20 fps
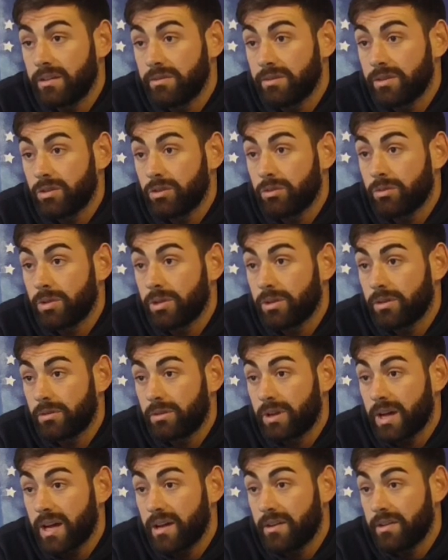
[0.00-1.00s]
even though we're
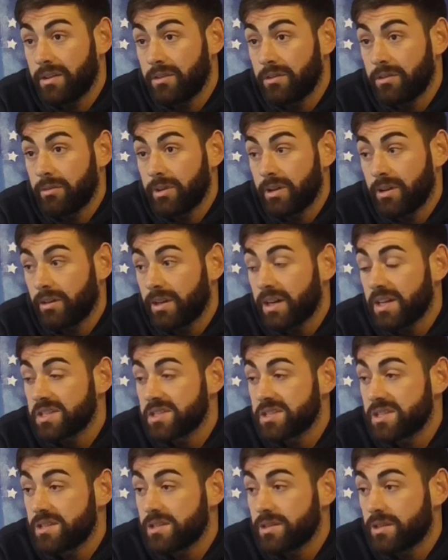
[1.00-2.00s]
higher than we were
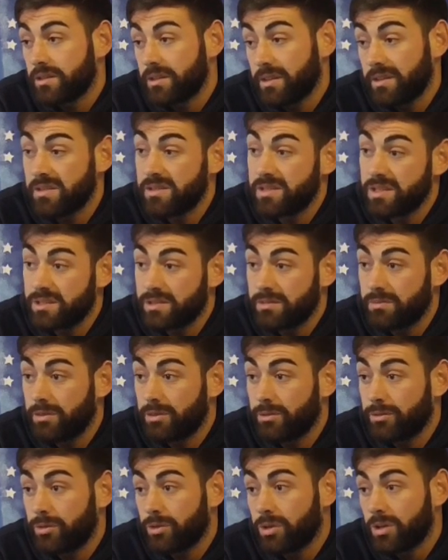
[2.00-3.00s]
last season and the season
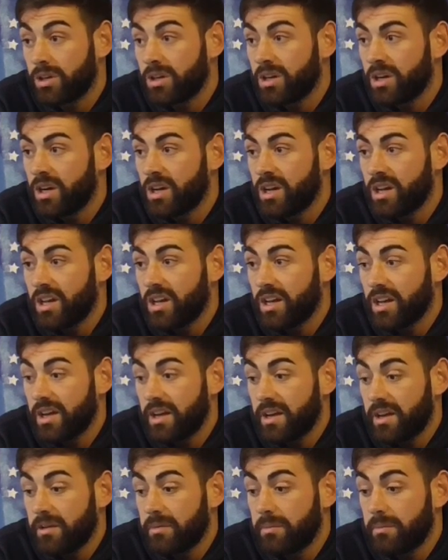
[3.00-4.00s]
before.
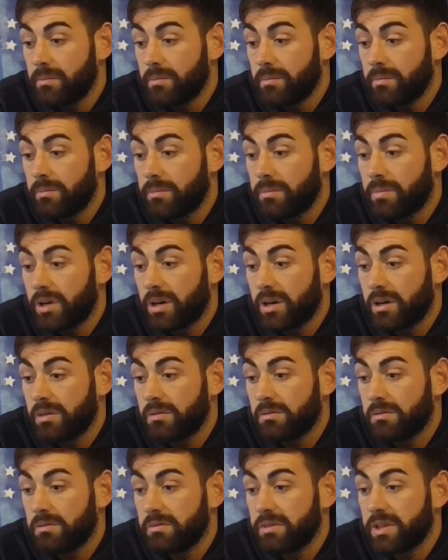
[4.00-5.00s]
But
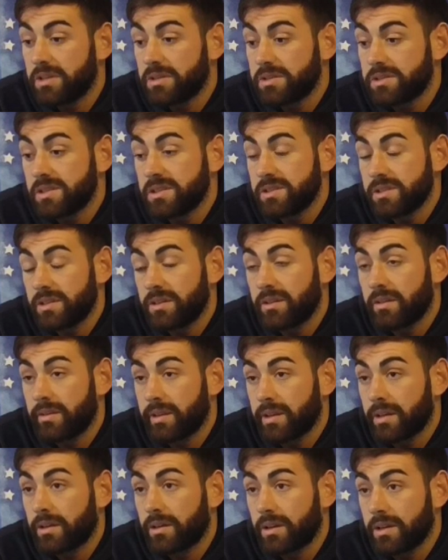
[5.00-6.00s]
next season I
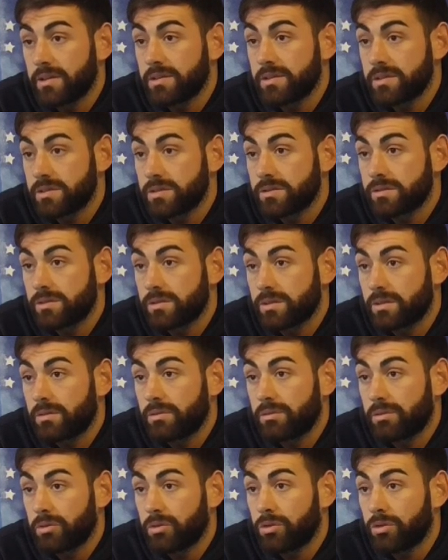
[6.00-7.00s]
think
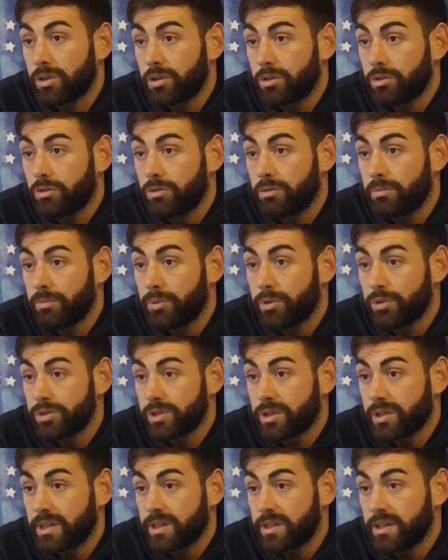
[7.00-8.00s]
we're going to go and push
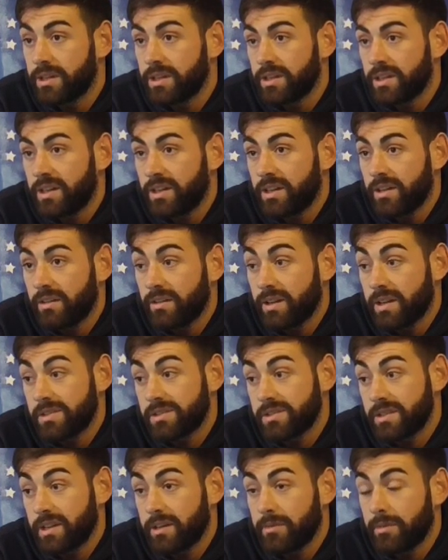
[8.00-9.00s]
again.
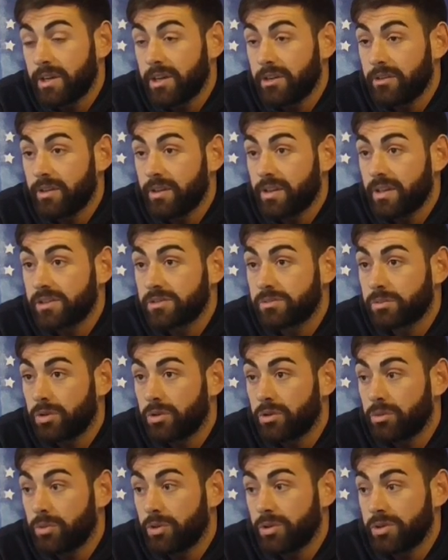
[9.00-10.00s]
That's the aim anyway. That's what
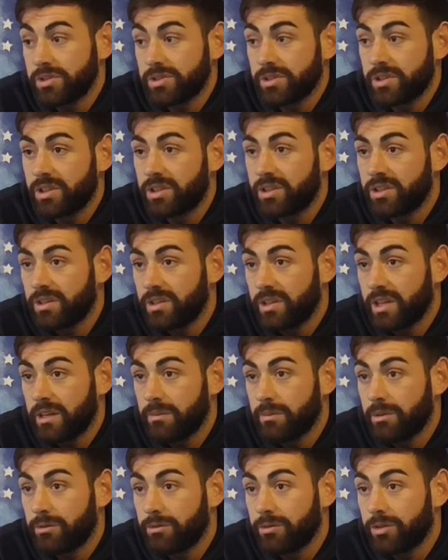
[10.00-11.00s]
the boys are
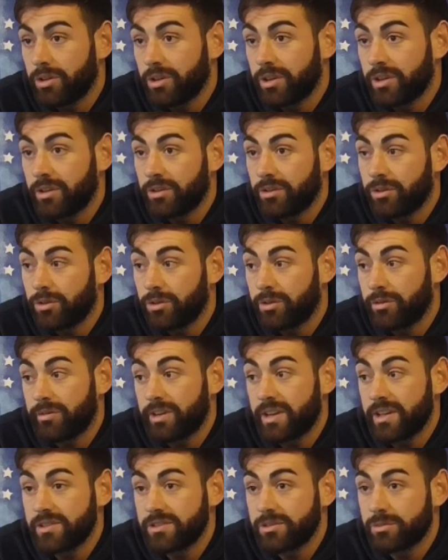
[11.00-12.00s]
aiming for, and I know the
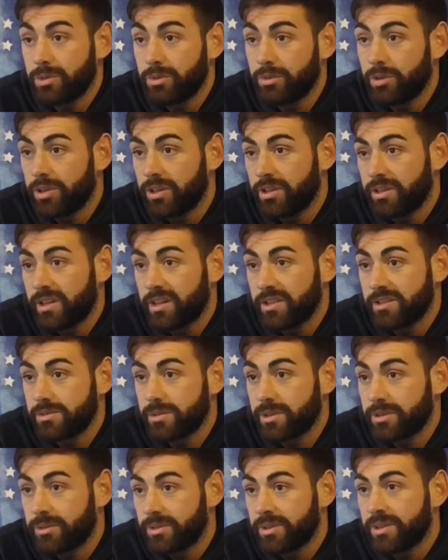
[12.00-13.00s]
fans will be wanting that as
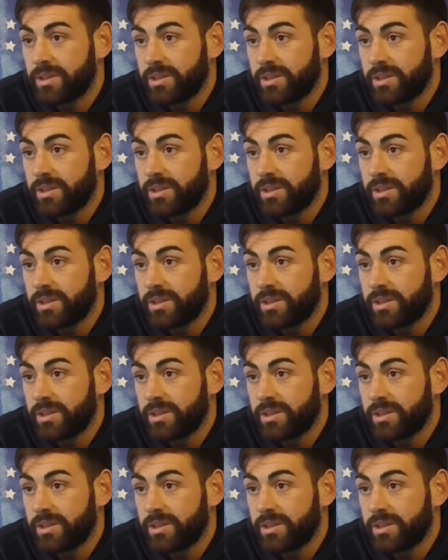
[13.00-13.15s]
well.